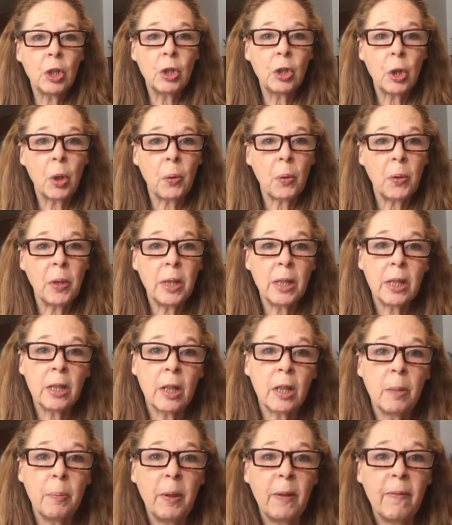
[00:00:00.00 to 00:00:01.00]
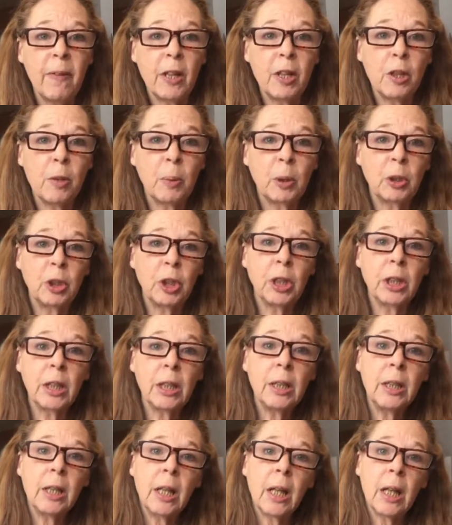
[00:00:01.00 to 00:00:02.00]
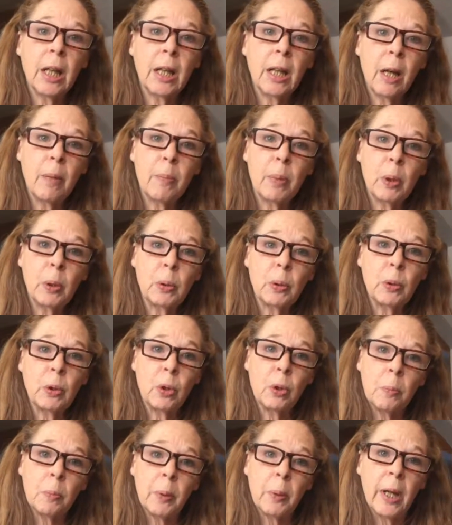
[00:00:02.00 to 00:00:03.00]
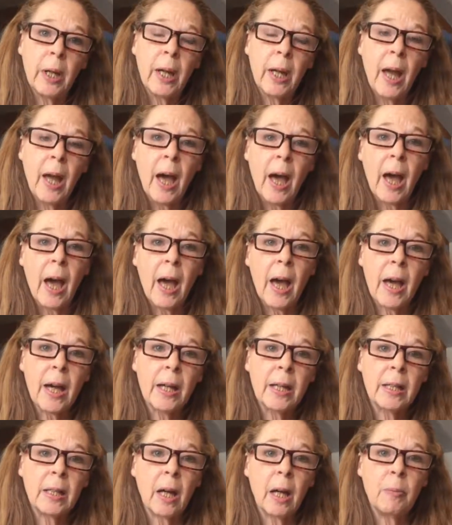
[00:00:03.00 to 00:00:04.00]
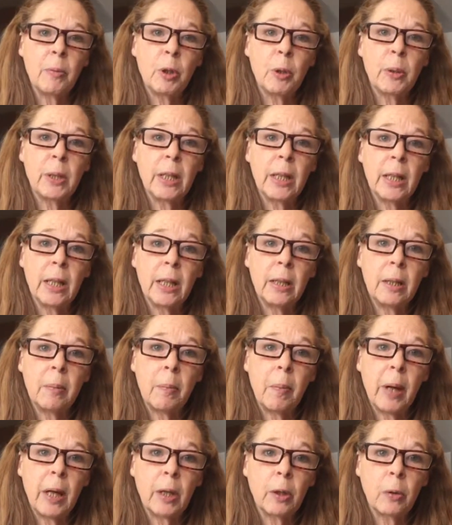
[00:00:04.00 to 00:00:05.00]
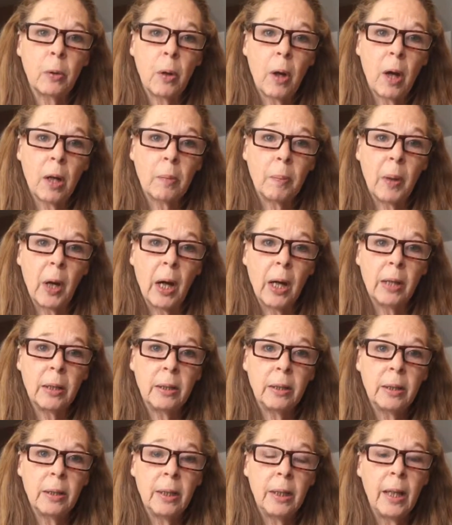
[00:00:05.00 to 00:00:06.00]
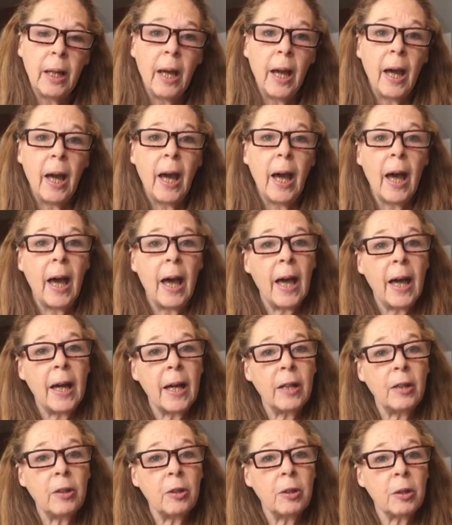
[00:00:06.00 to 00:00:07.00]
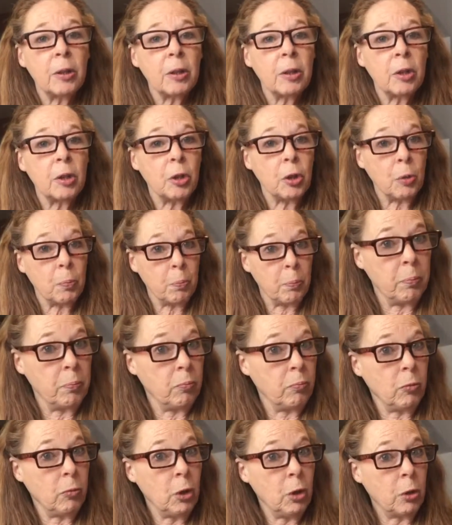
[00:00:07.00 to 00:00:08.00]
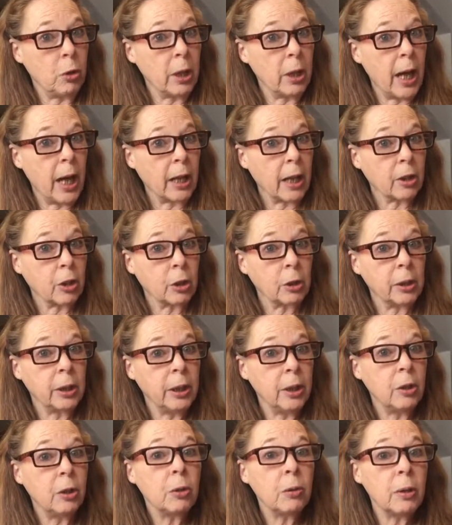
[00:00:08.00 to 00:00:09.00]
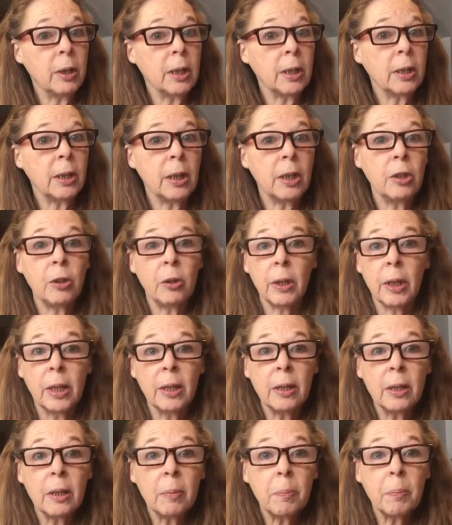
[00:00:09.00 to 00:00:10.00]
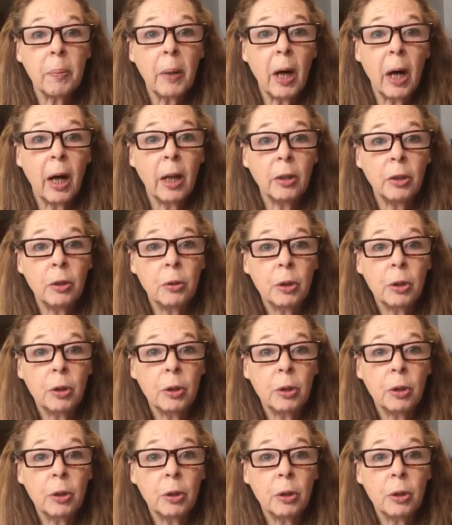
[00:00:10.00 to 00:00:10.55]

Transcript: So this is going to be vegetable chicken gumbo soup, and I'm doing it in my crock pot. And you could actually do this in your Instant Pot.